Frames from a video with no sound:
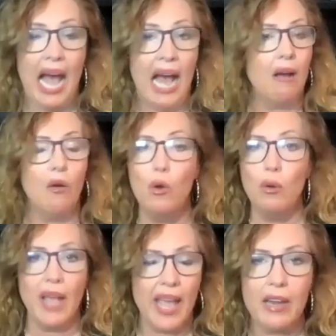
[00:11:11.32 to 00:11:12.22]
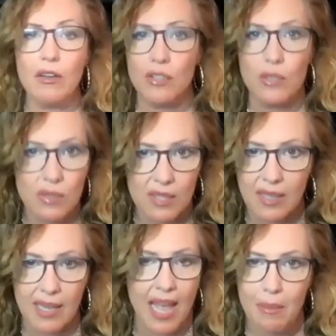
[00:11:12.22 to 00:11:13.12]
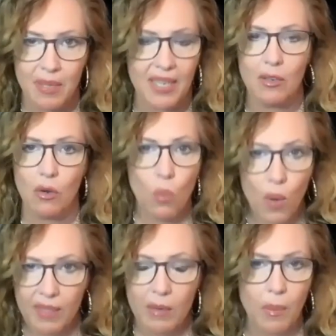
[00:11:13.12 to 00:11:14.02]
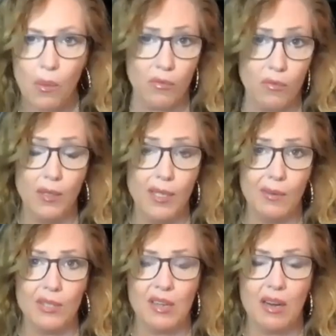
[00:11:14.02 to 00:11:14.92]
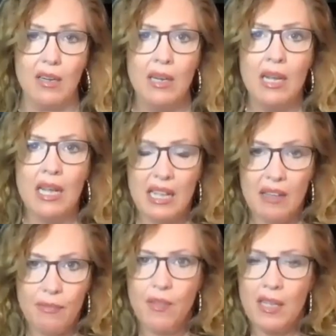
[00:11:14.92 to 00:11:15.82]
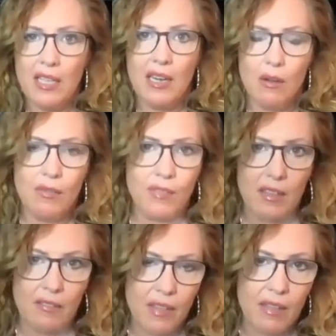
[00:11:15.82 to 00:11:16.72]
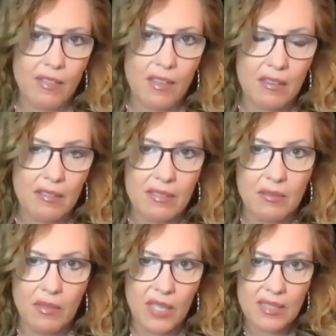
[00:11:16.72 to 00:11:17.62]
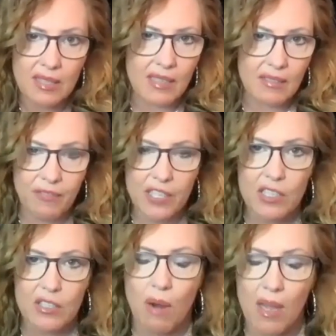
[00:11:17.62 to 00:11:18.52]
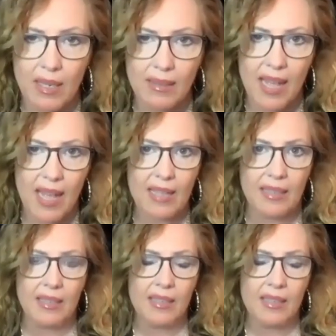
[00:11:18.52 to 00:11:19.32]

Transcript: how, who cares who's in the cabinet or what their portfolios are if you know, if the if the what is it, the fish is rotten at the head.